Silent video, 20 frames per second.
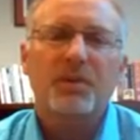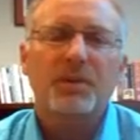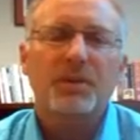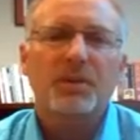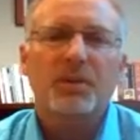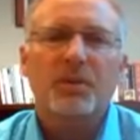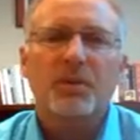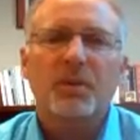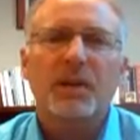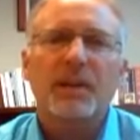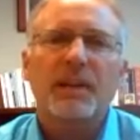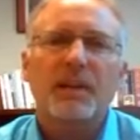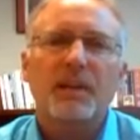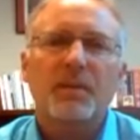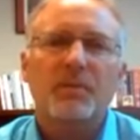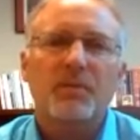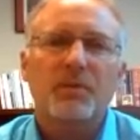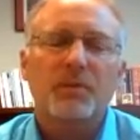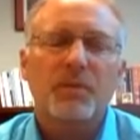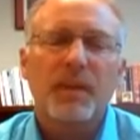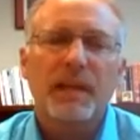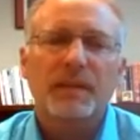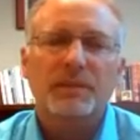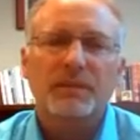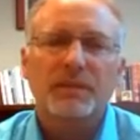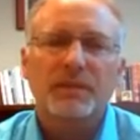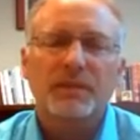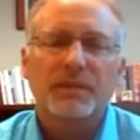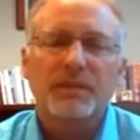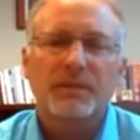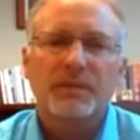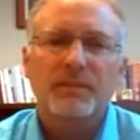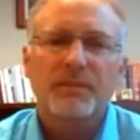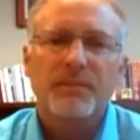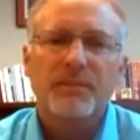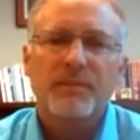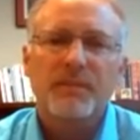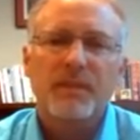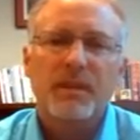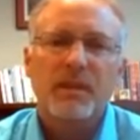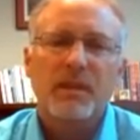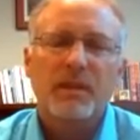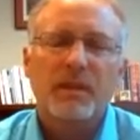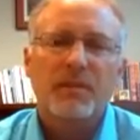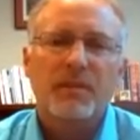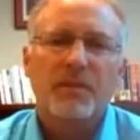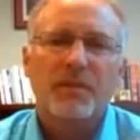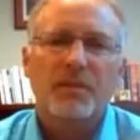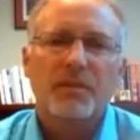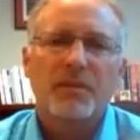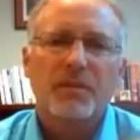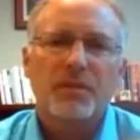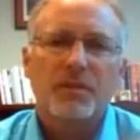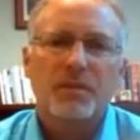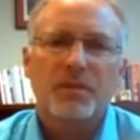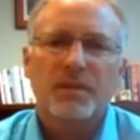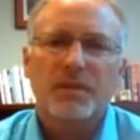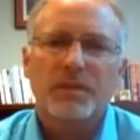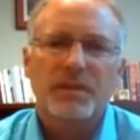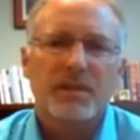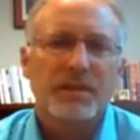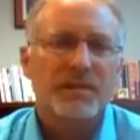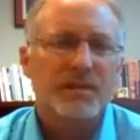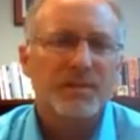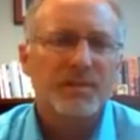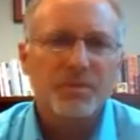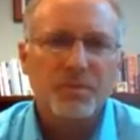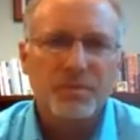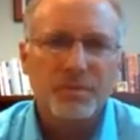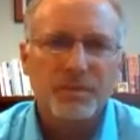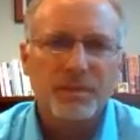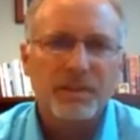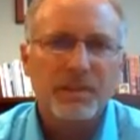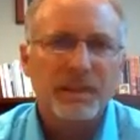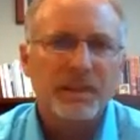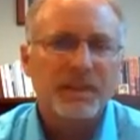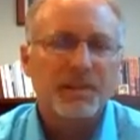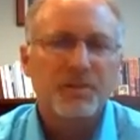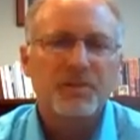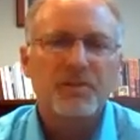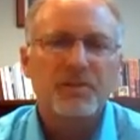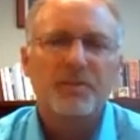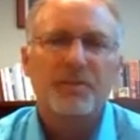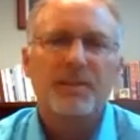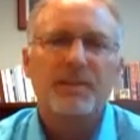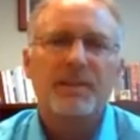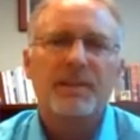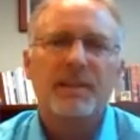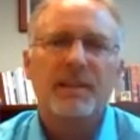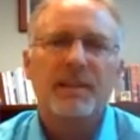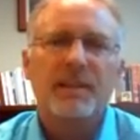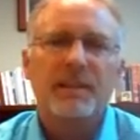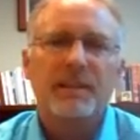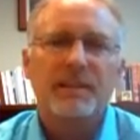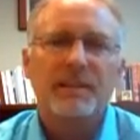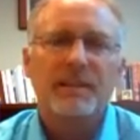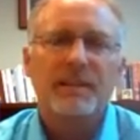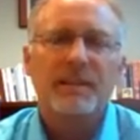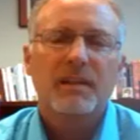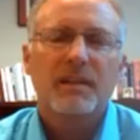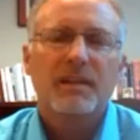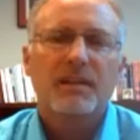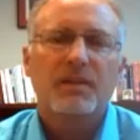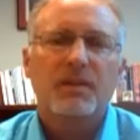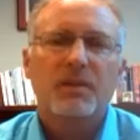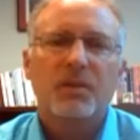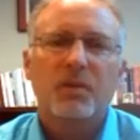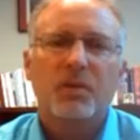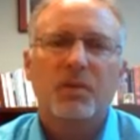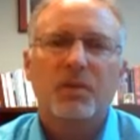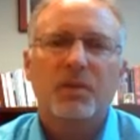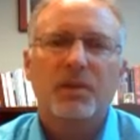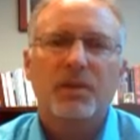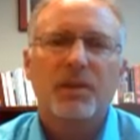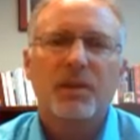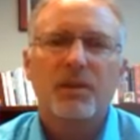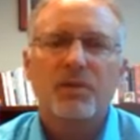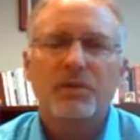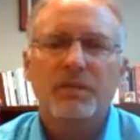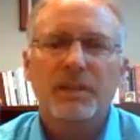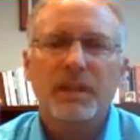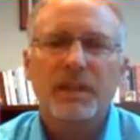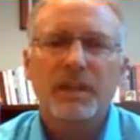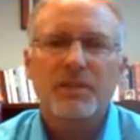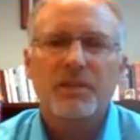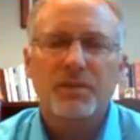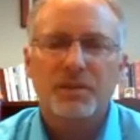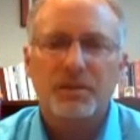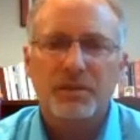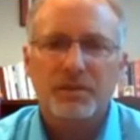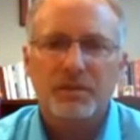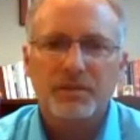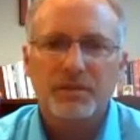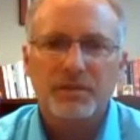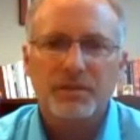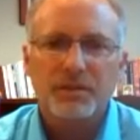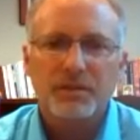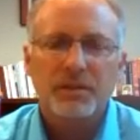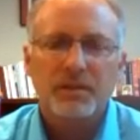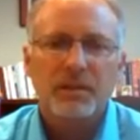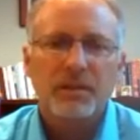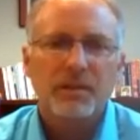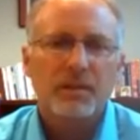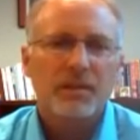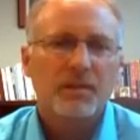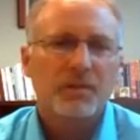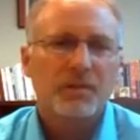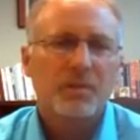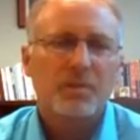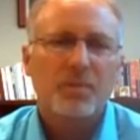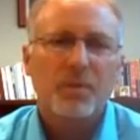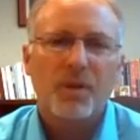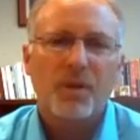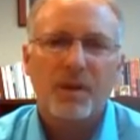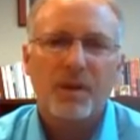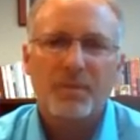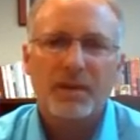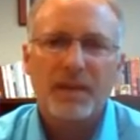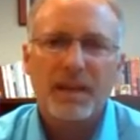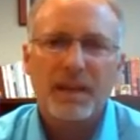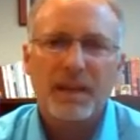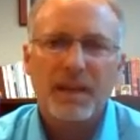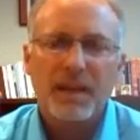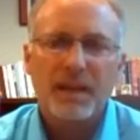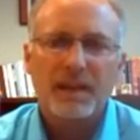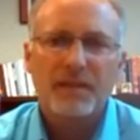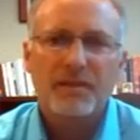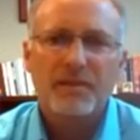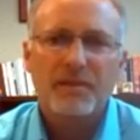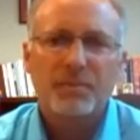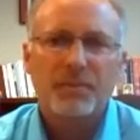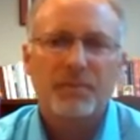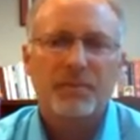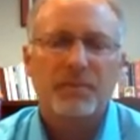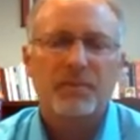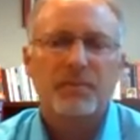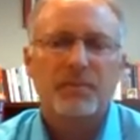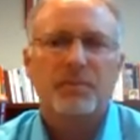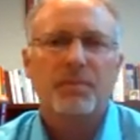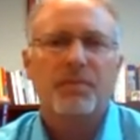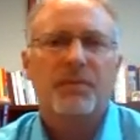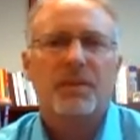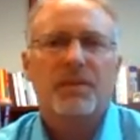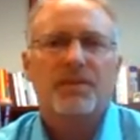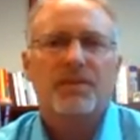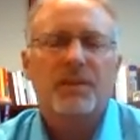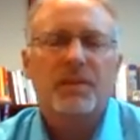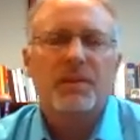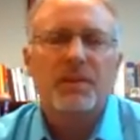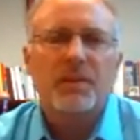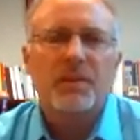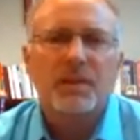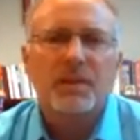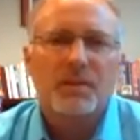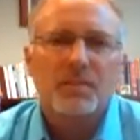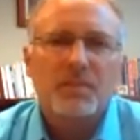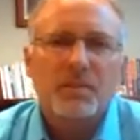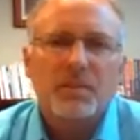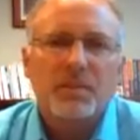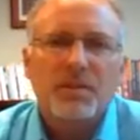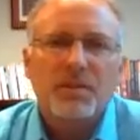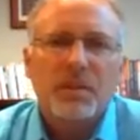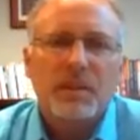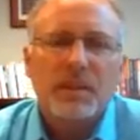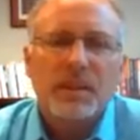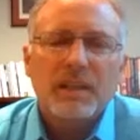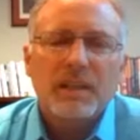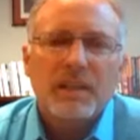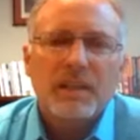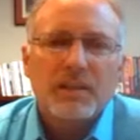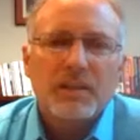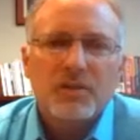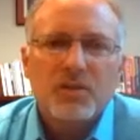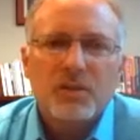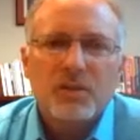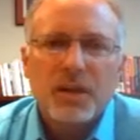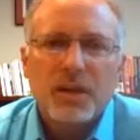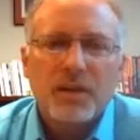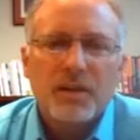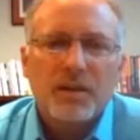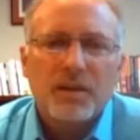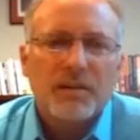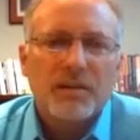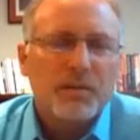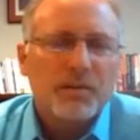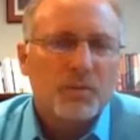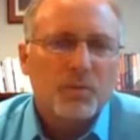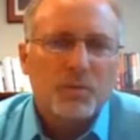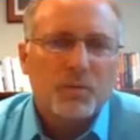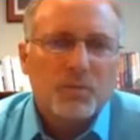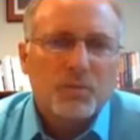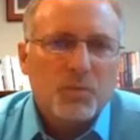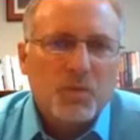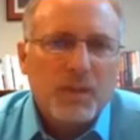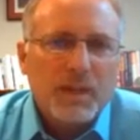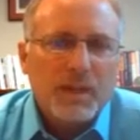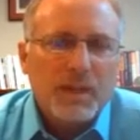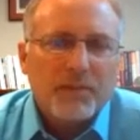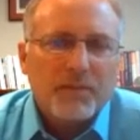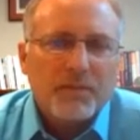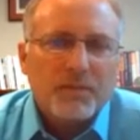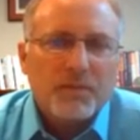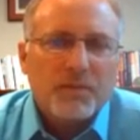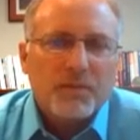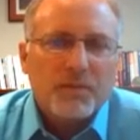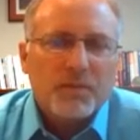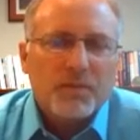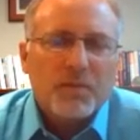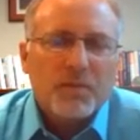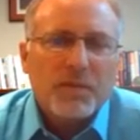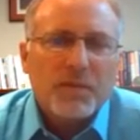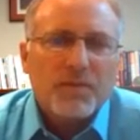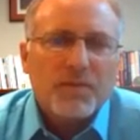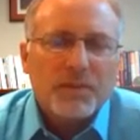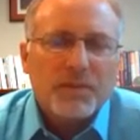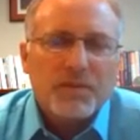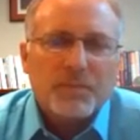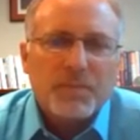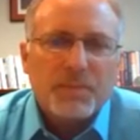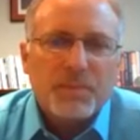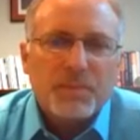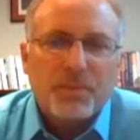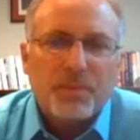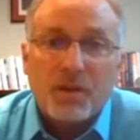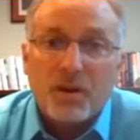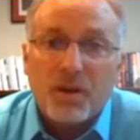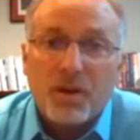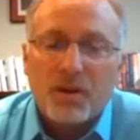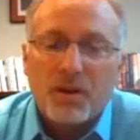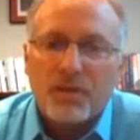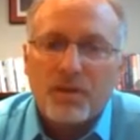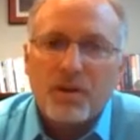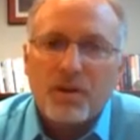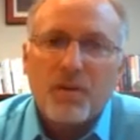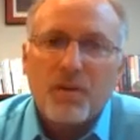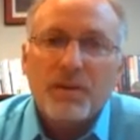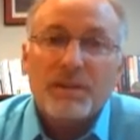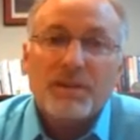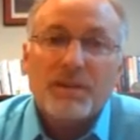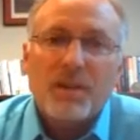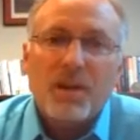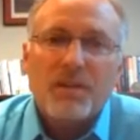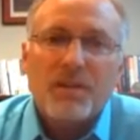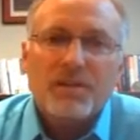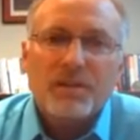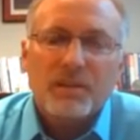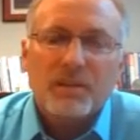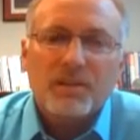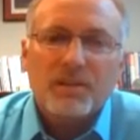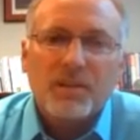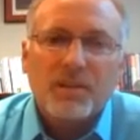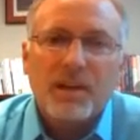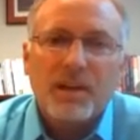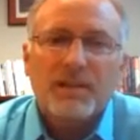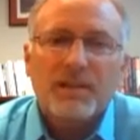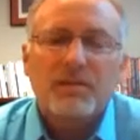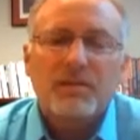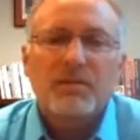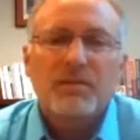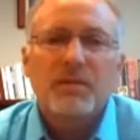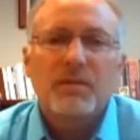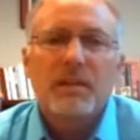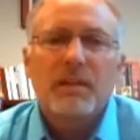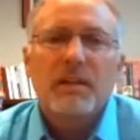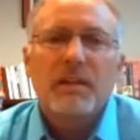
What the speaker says: your curriculum director, your assistant superintendent, your superintendent, your co-teacher, your department head, your professional learning community chair, whatever, whoever these people are, they're always constantly trying to